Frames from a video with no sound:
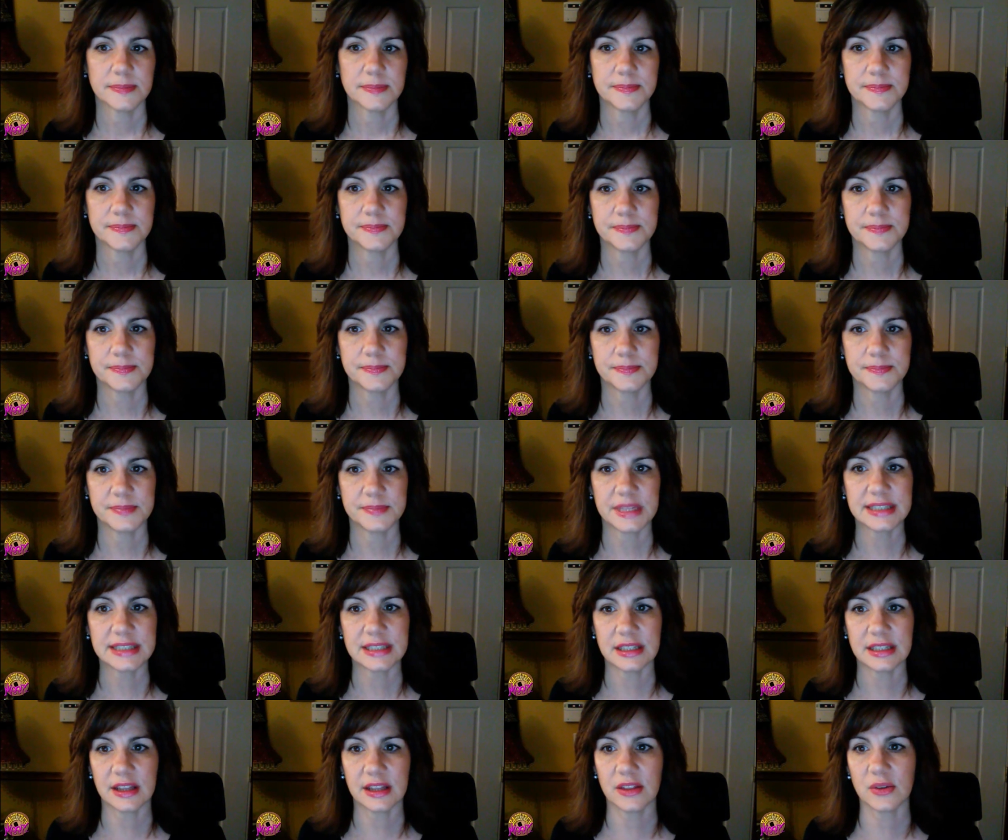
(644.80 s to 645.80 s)
Hmm,
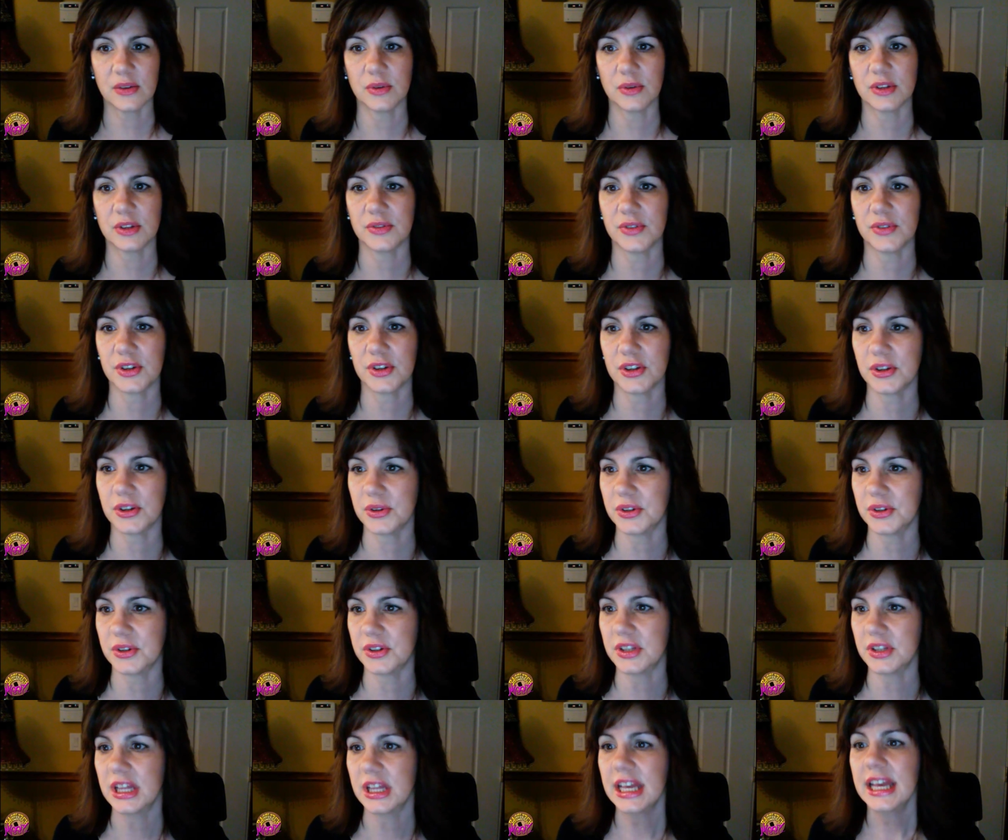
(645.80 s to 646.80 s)
that's another one for
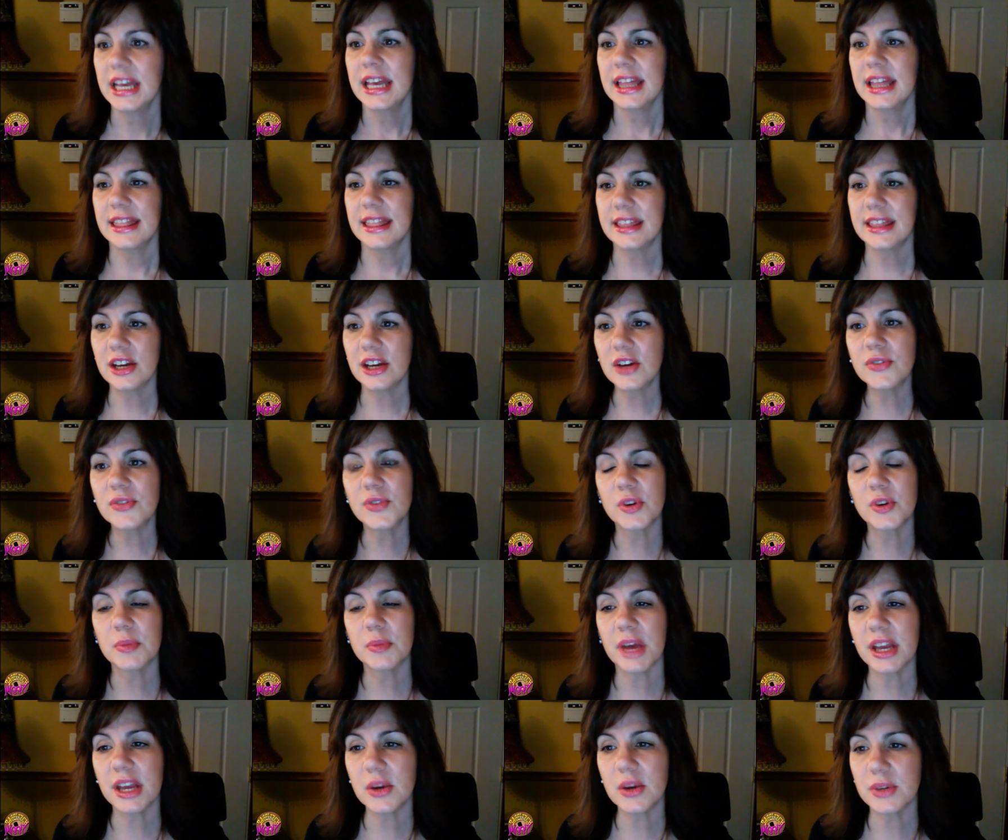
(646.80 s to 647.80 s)
Google. Therefore,
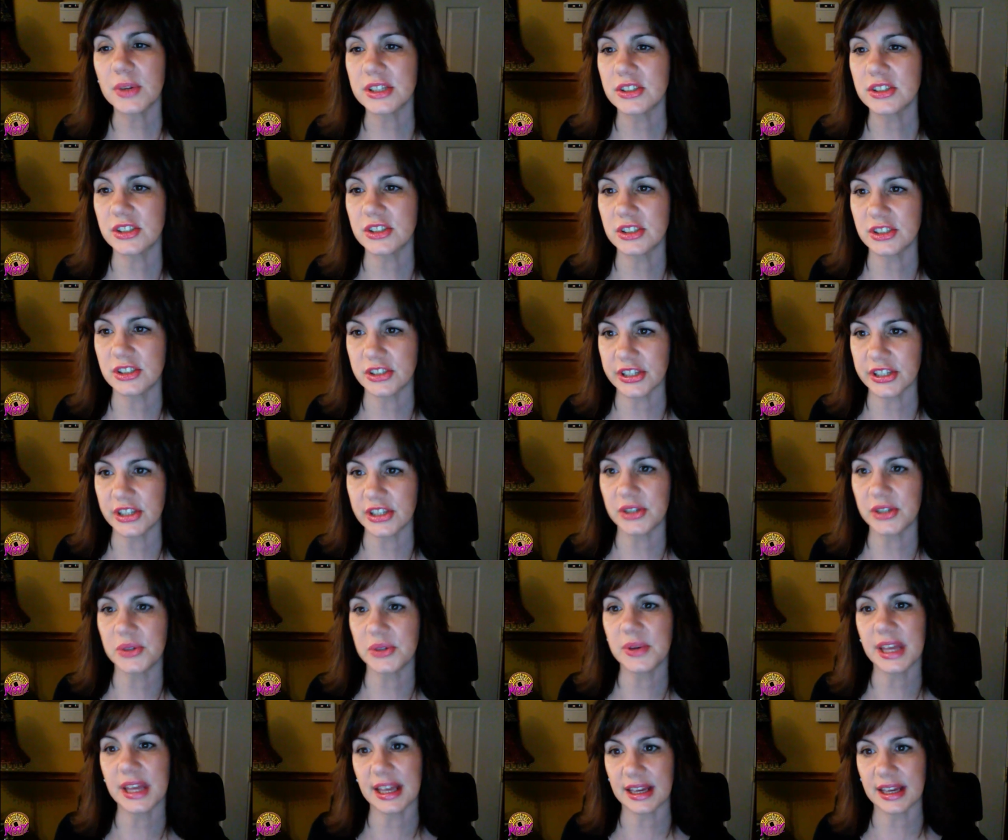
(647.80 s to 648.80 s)
my question to
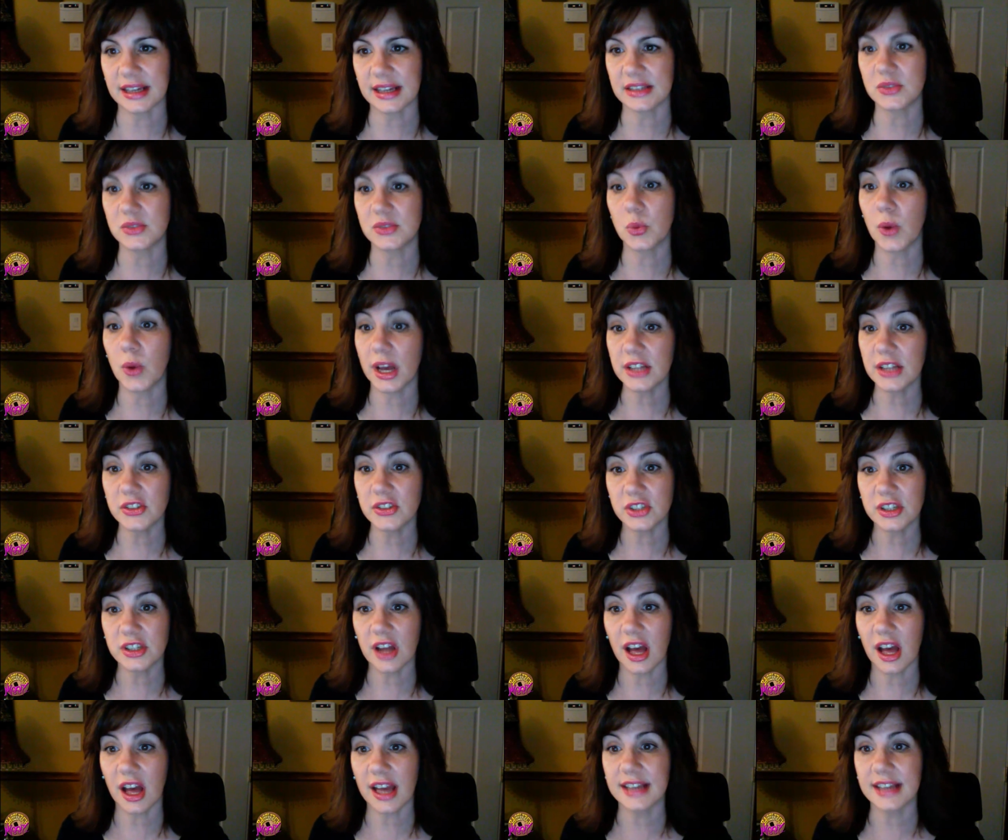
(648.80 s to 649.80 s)
you is what should
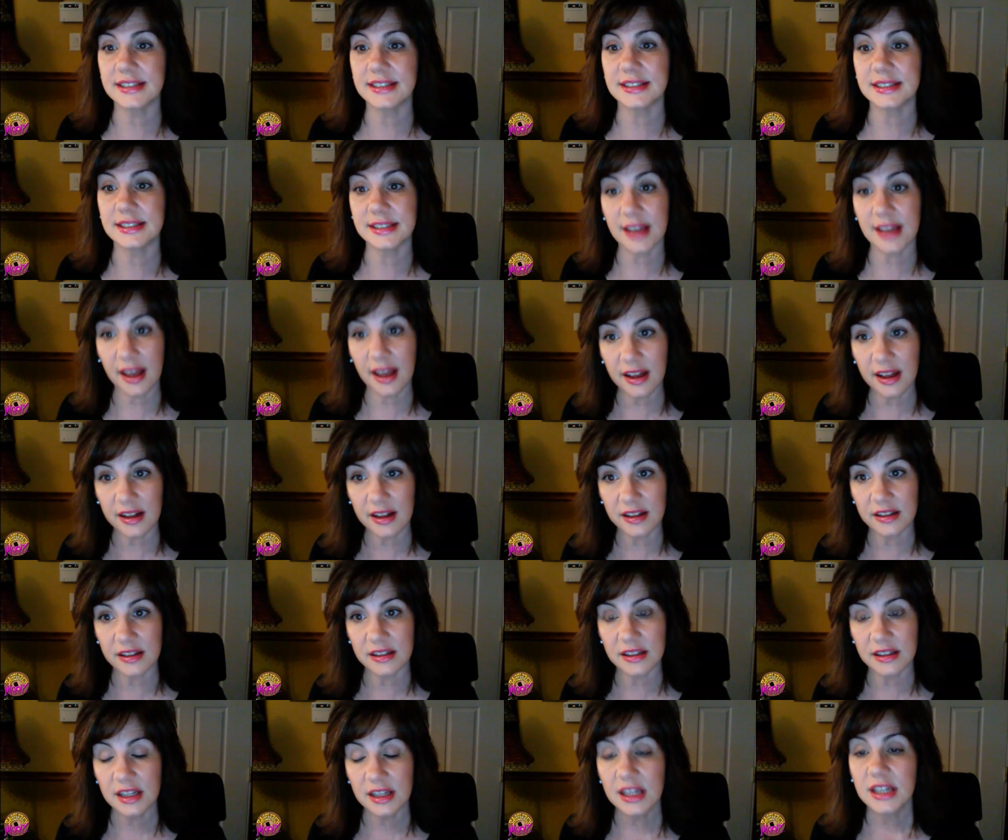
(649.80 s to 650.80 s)
I
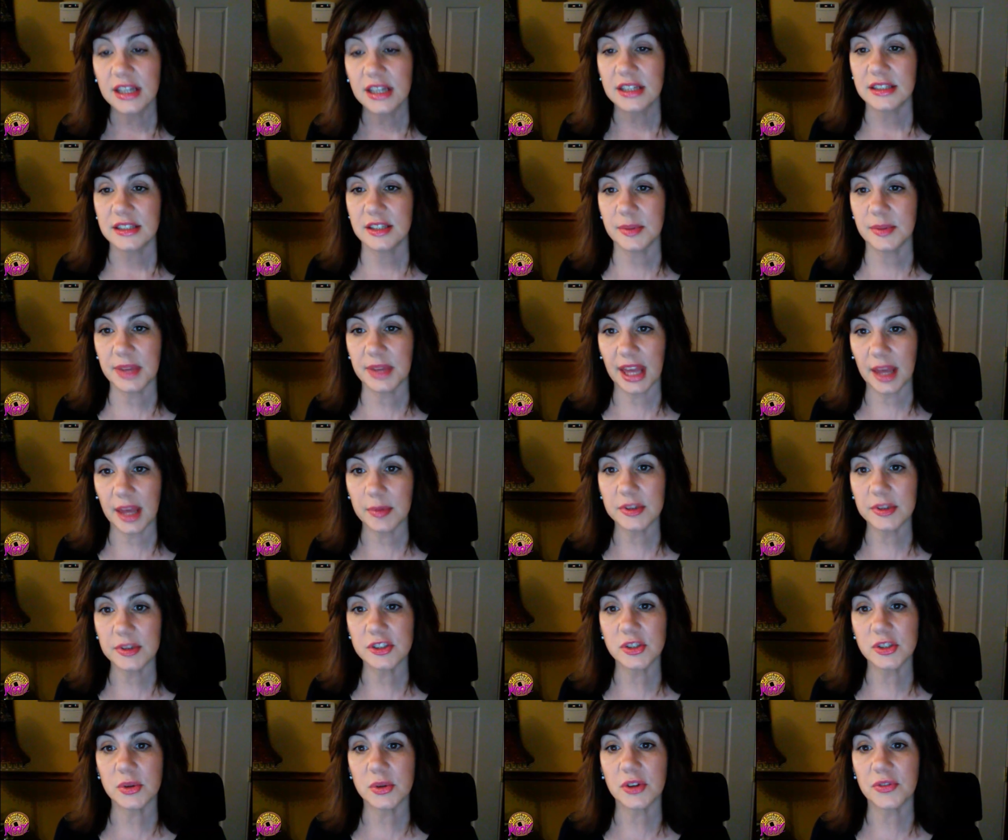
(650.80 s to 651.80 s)
sell to be able
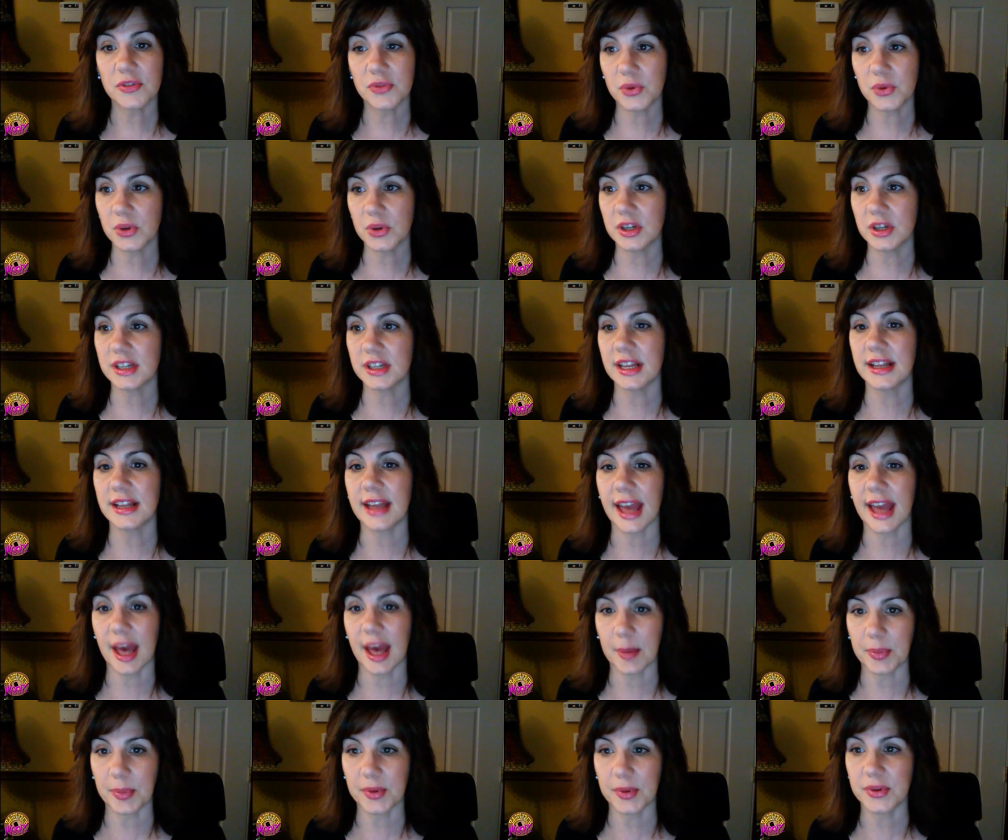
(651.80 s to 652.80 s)
to afford an
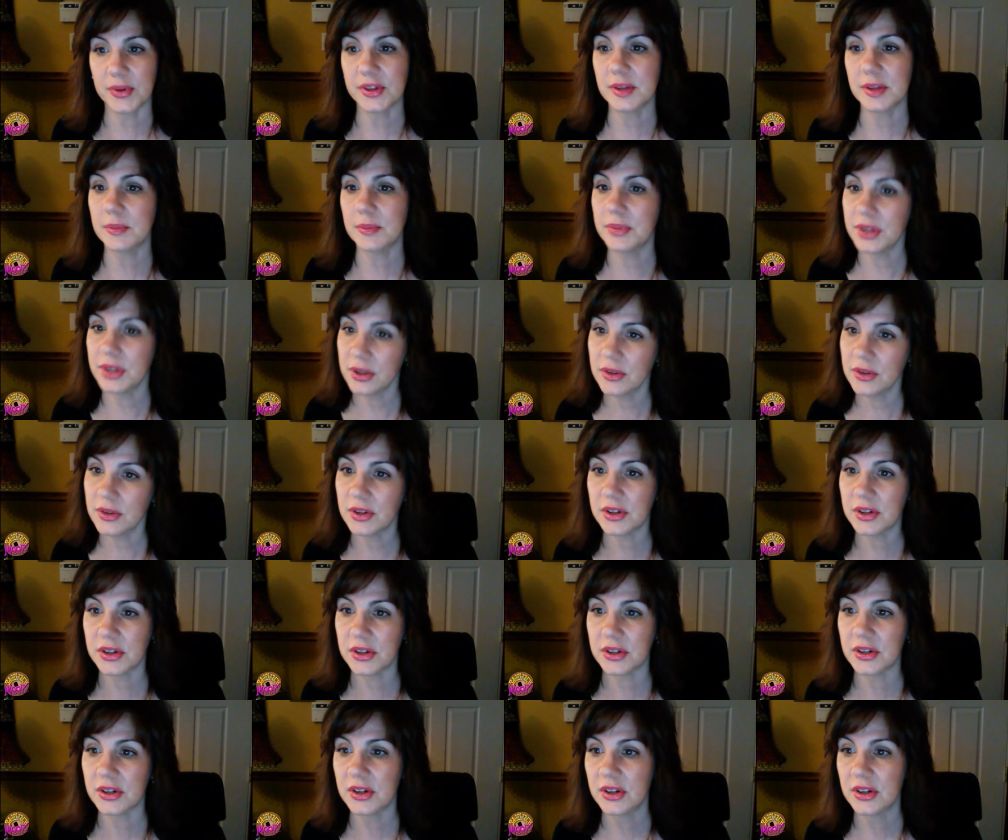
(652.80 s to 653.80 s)
Apple
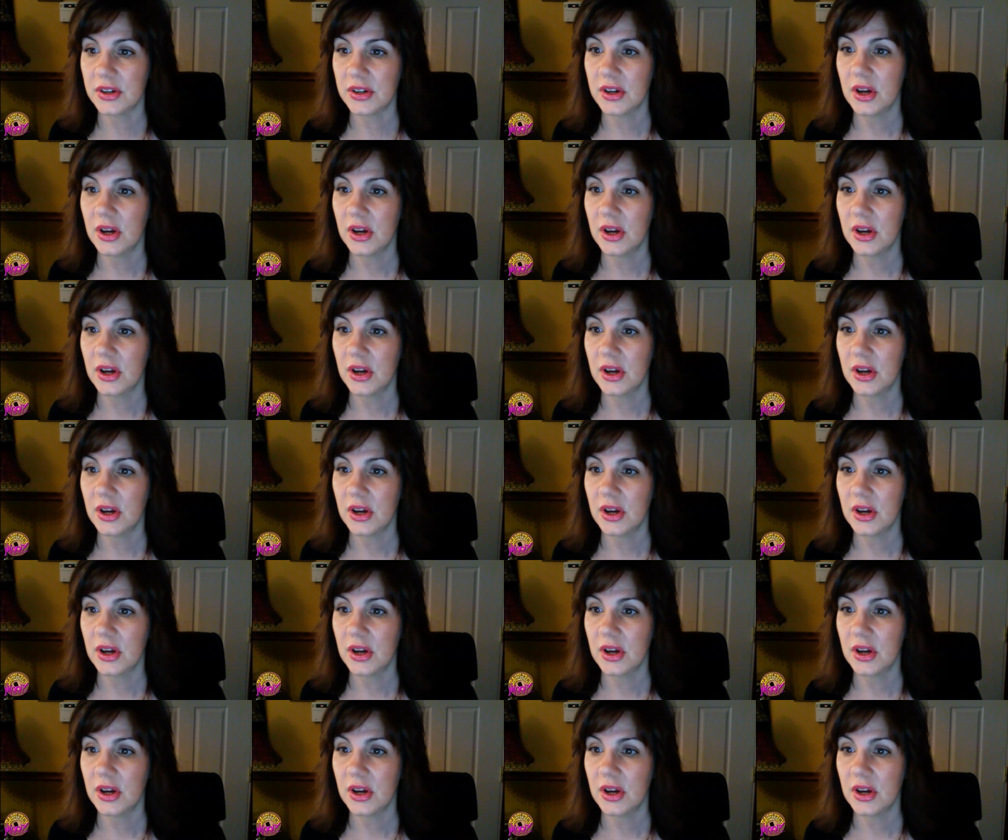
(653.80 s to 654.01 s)
computer?